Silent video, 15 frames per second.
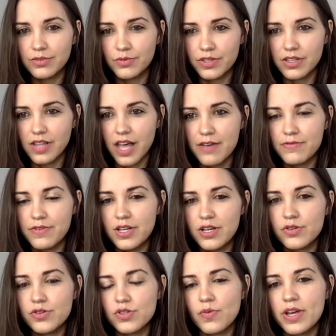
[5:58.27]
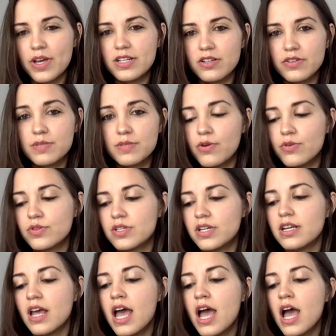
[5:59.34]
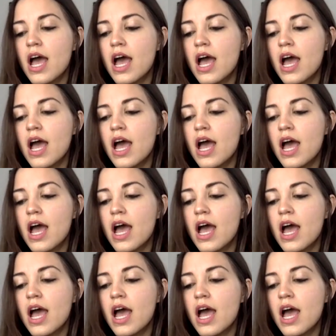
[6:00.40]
with the live video. So wait till it's posted.